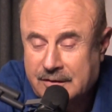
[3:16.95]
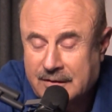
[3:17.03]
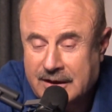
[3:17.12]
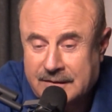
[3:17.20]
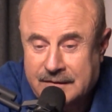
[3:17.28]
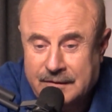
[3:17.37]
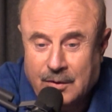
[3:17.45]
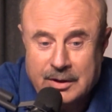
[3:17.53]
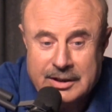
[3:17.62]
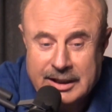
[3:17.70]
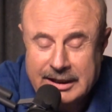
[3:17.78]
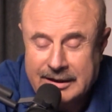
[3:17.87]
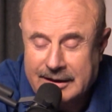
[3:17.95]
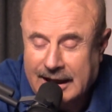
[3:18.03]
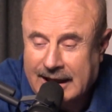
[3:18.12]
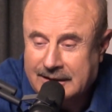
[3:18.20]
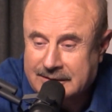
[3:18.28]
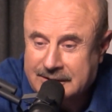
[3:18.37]
you've lived
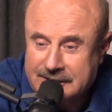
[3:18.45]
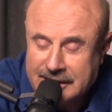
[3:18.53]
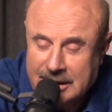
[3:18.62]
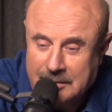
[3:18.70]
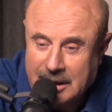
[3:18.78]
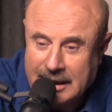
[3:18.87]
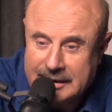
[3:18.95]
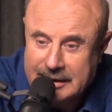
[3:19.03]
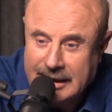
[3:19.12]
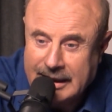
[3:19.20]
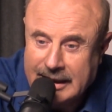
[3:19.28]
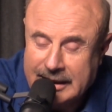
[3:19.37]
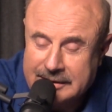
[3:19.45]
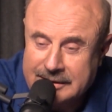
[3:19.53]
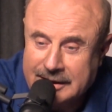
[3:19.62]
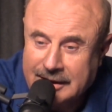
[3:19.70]
14,000 some odd days,